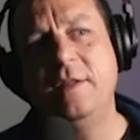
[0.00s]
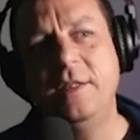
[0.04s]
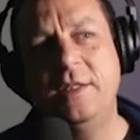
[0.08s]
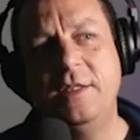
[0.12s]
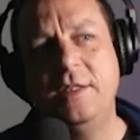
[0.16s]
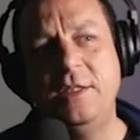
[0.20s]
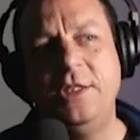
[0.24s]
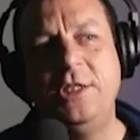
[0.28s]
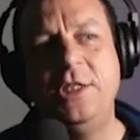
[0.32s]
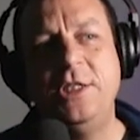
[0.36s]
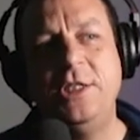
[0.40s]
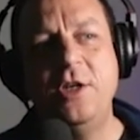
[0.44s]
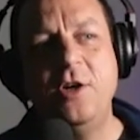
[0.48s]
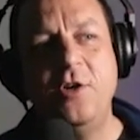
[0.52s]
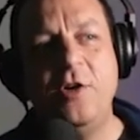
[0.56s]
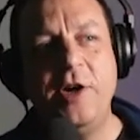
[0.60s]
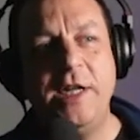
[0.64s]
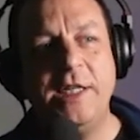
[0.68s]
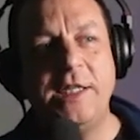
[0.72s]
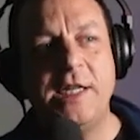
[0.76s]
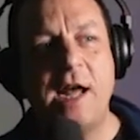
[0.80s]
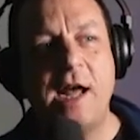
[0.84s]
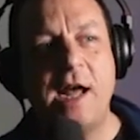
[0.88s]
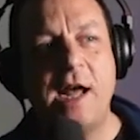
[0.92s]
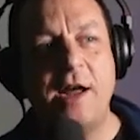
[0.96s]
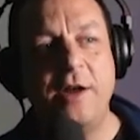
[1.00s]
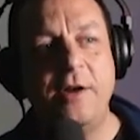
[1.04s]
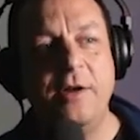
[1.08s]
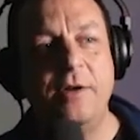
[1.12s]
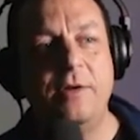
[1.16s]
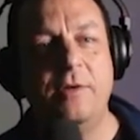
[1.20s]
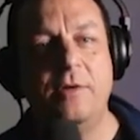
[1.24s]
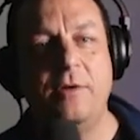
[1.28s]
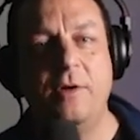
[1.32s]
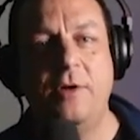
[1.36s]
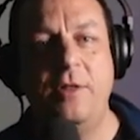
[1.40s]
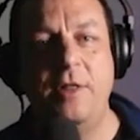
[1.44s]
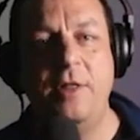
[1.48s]
Jury's out
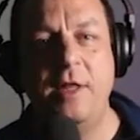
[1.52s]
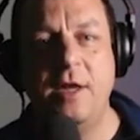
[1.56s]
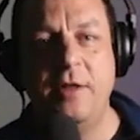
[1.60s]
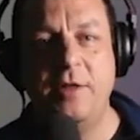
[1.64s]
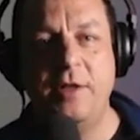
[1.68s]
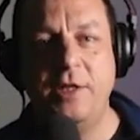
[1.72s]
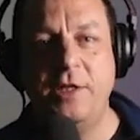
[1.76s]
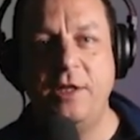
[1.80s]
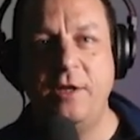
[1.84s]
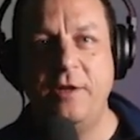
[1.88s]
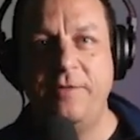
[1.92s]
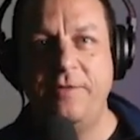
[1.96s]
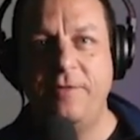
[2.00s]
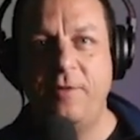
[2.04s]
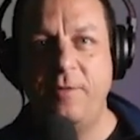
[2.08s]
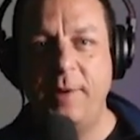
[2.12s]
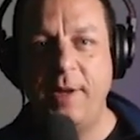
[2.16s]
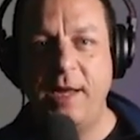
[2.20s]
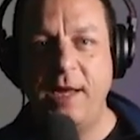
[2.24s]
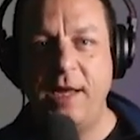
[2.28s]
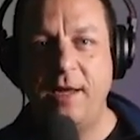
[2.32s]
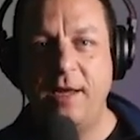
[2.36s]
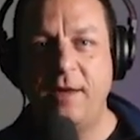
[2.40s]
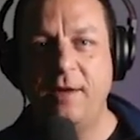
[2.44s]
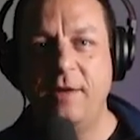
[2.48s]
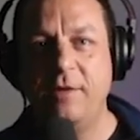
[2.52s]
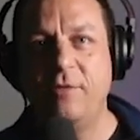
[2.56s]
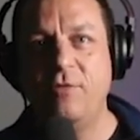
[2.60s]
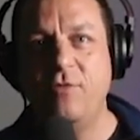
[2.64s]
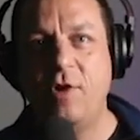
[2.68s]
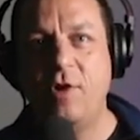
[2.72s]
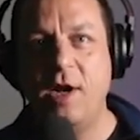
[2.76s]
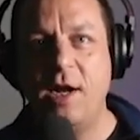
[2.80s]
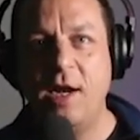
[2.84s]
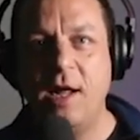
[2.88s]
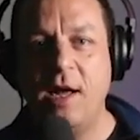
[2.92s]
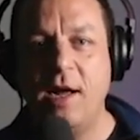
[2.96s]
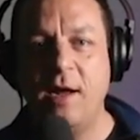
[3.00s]
on the other two for me
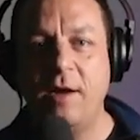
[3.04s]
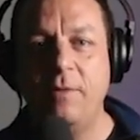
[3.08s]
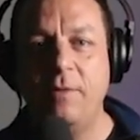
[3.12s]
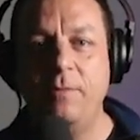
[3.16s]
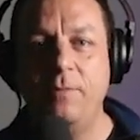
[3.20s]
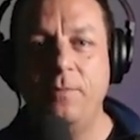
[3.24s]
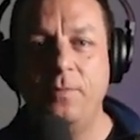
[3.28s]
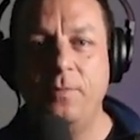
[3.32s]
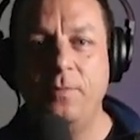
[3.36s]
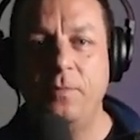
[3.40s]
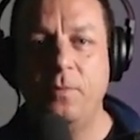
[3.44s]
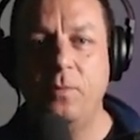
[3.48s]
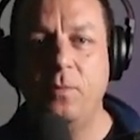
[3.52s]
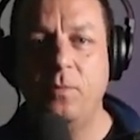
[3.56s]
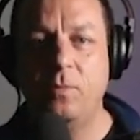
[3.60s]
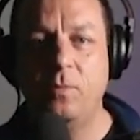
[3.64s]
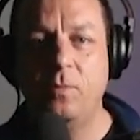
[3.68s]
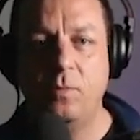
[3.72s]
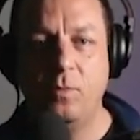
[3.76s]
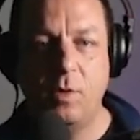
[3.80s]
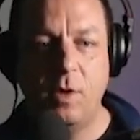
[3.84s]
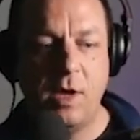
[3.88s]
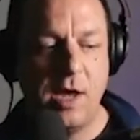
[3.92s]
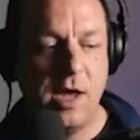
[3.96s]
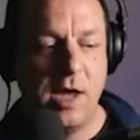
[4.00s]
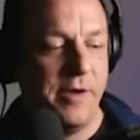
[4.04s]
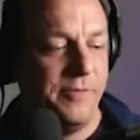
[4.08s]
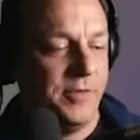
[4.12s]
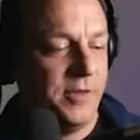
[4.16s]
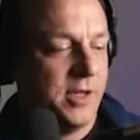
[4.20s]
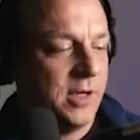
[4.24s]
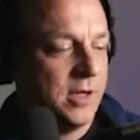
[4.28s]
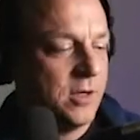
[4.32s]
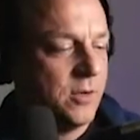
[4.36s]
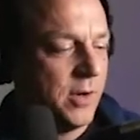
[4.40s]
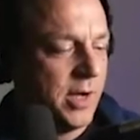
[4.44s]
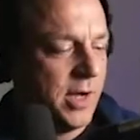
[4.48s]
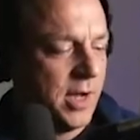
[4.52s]
right now. I have
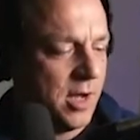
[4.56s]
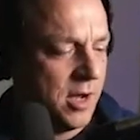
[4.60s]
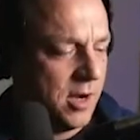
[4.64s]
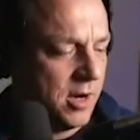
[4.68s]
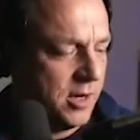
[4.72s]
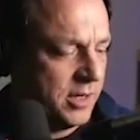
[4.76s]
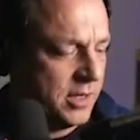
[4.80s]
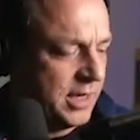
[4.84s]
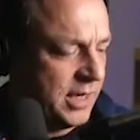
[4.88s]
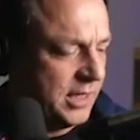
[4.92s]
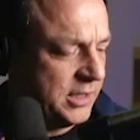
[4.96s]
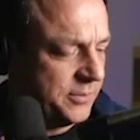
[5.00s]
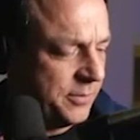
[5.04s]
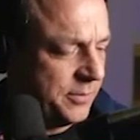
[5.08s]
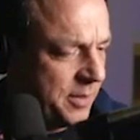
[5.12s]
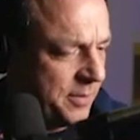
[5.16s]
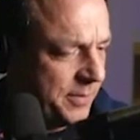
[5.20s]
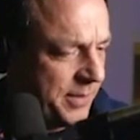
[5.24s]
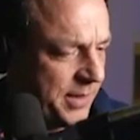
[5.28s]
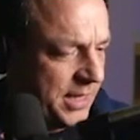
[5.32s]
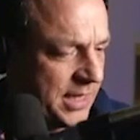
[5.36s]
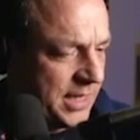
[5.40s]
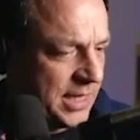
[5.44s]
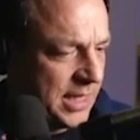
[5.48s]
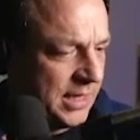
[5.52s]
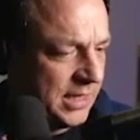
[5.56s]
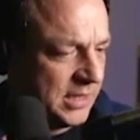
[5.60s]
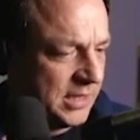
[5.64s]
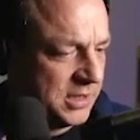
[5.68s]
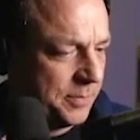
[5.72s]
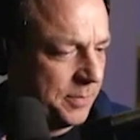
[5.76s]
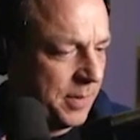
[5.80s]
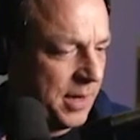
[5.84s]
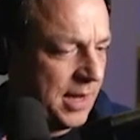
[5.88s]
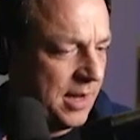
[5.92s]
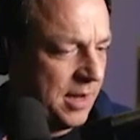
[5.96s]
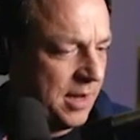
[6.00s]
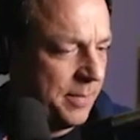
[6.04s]
done quite hard gigs with them, and they kind of
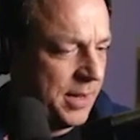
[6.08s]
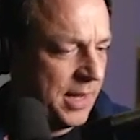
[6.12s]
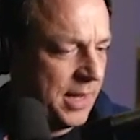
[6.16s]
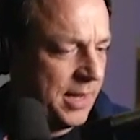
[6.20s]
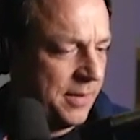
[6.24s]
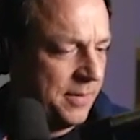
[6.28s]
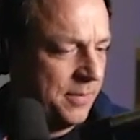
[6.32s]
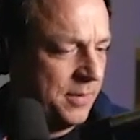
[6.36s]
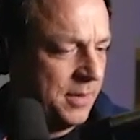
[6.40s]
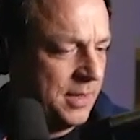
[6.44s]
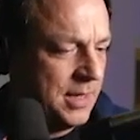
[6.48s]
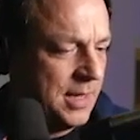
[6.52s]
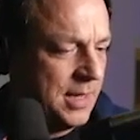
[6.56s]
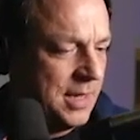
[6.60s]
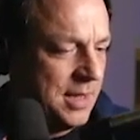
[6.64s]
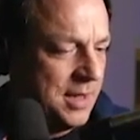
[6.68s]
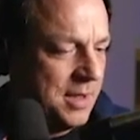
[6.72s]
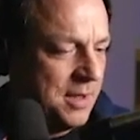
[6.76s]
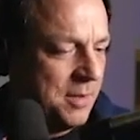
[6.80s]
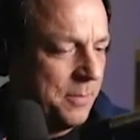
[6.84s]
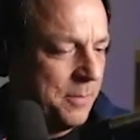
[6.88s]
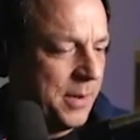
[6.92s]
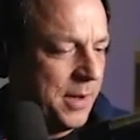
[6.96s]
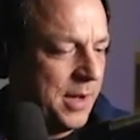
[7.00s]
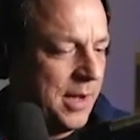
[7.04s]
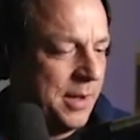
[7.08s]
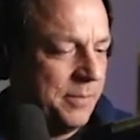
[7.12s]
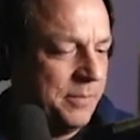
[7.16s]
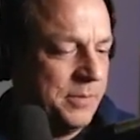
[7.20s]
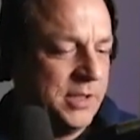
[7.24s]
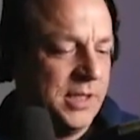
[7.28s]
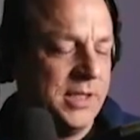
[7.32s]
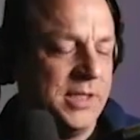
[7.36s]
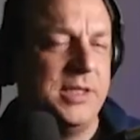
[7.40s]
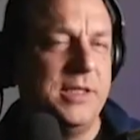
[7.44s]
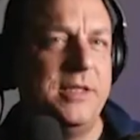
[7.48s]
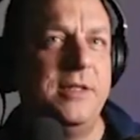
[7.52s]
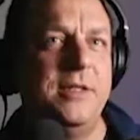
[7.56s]
split a bit. But I'm
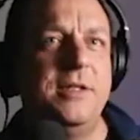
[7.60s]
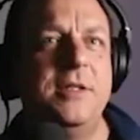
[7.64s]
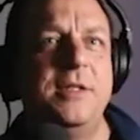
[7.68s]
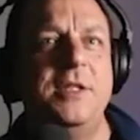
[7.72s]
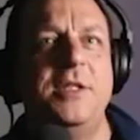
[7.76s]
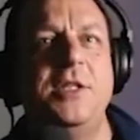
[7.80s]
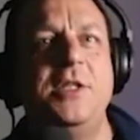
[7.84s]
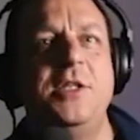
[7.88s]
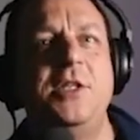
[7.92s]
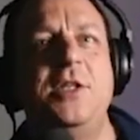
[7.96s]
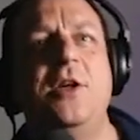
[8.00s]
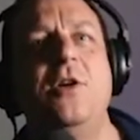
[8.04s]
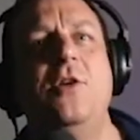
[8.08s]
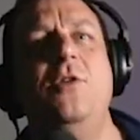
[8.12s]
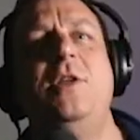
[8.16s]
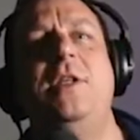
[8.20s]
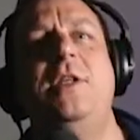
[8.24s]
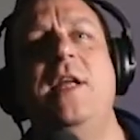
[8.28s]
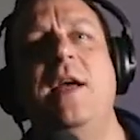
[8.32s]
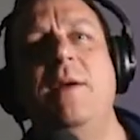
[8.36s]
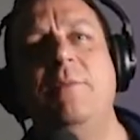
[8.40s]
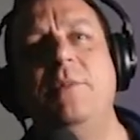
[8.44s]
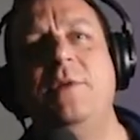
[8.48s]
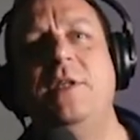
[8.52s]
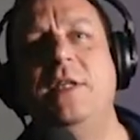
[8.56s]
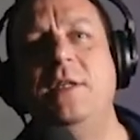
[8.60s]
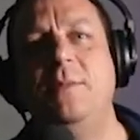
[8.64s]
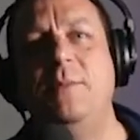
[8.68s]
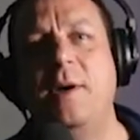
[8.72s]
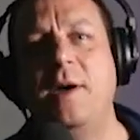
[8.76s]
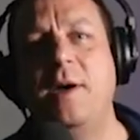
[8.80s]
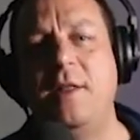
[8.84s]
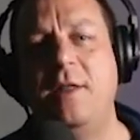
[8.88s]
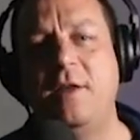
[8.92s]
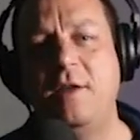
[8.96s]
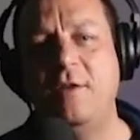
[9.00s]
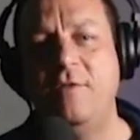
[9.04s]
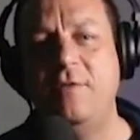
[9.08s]
just so tempted
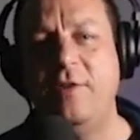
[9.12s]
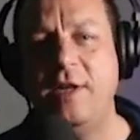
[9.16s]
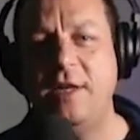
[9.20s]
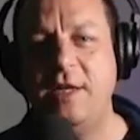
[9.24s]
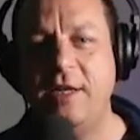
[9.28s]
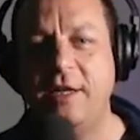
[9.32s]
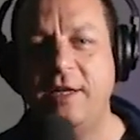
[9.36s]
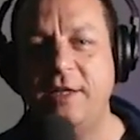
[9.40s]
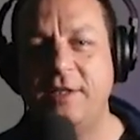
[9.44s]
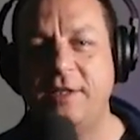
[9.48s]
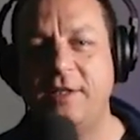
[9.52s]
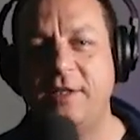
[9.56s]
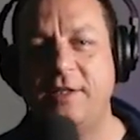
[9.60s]
by the convenience.